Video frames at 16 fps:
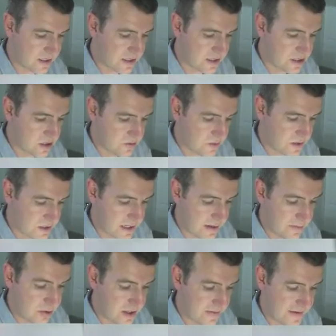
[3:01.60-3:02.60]
this, you would
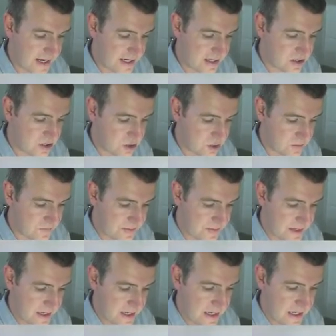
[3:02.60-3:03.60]
abbreviate it to
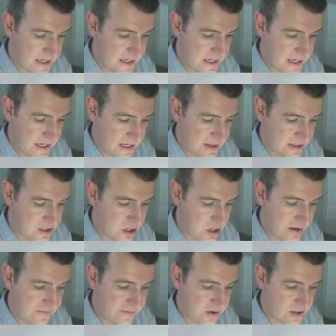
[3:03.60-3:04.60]
the
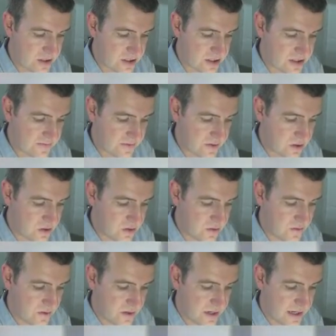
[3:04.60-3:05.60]
divergence of
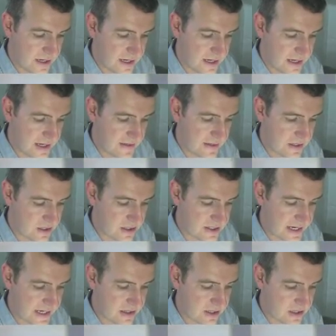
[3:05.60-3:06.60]
u, and then you
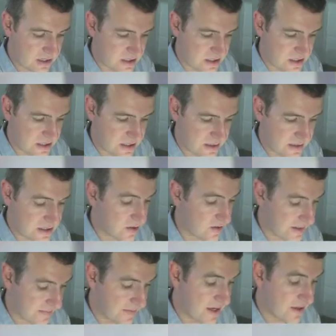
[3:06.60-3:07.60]
take the,
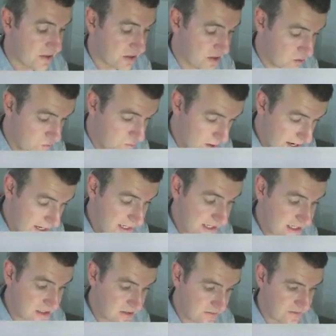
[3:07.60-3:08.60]
sorry, the
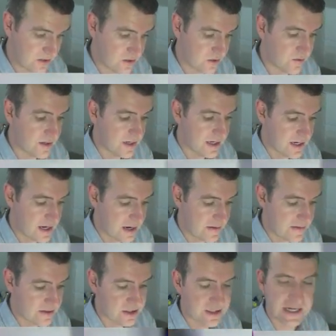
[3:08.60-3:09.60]
gradient of u,
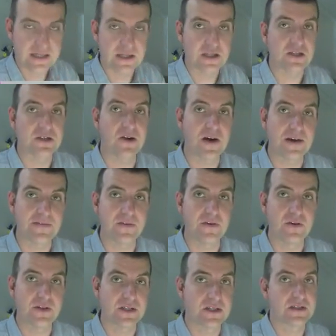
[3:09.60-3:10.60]
and then you take the
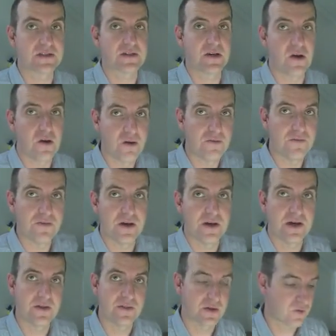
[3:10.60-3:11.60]
divergence of
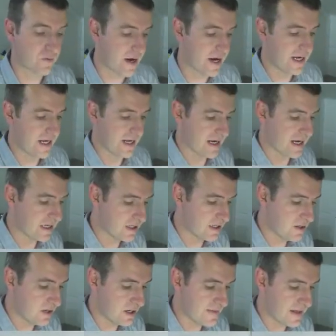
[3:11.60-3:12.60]
the gradient. And you
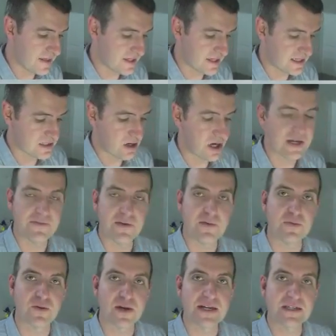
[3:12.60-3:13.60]
learn about these kind of
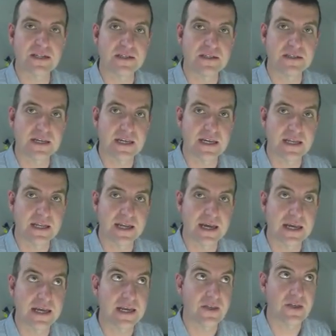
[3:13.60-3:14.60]
operations in
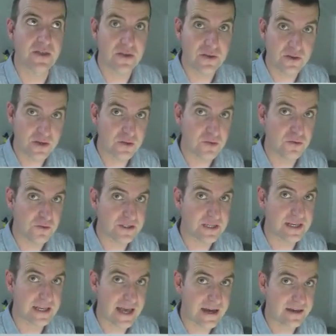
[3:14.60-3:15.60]
a third course
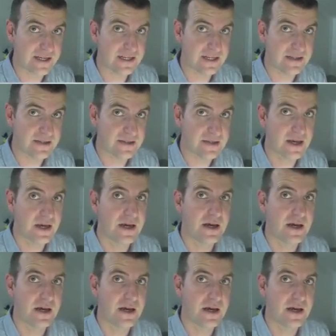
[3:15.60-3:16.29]
in calculus,